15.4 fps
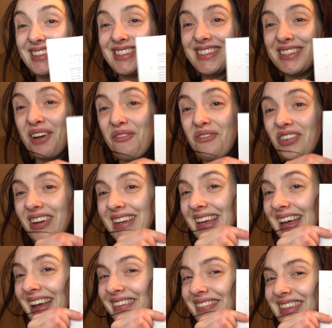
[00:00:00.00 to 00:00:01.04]
Someone
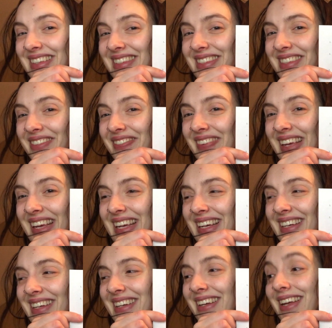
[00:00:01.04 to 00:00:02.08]
gave this to
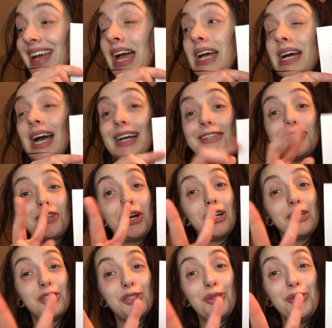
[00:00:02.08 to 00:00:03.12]
me. I
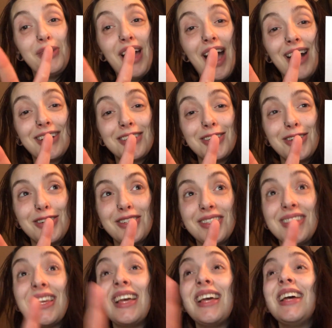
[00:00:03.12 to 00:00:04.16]
saw 2
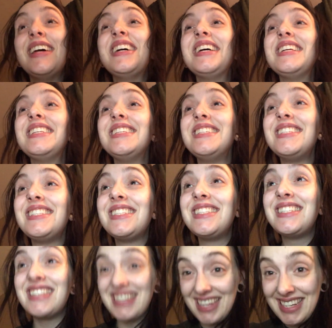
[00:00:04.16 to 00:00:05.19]
doctors
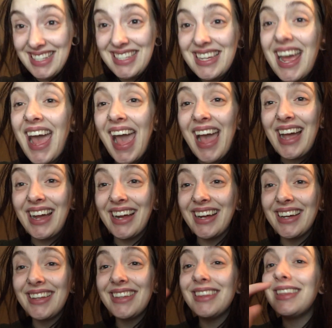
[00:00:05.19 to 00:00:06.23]

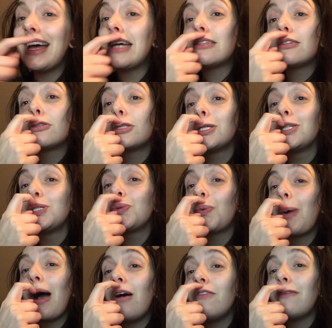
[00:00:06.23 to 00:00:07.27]
today, less than
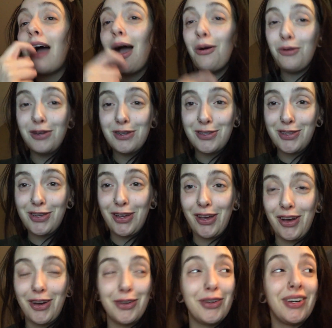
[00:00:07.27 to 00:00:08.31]
12 hours
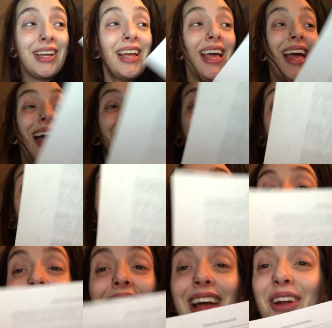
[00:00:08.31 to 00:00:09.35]
ago,
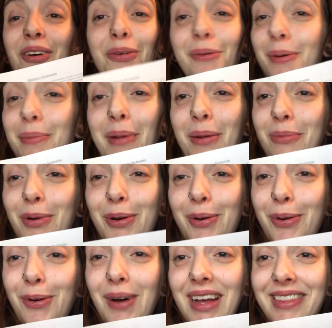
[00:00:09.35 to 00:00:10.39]
and I don't remember
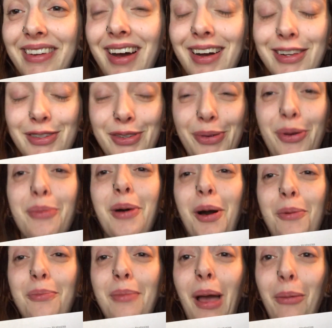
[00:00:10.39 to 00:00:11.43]
who I talked to
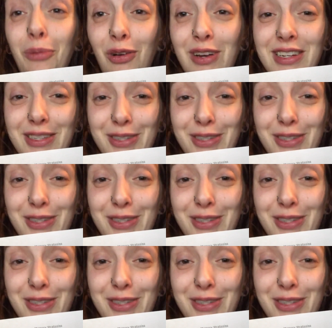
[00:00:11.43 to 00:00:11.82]
about memory